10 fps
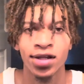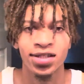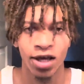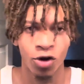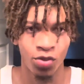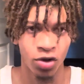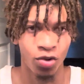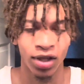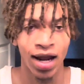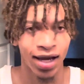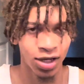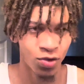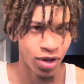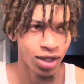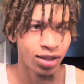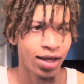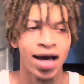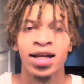tell people that I can do anything.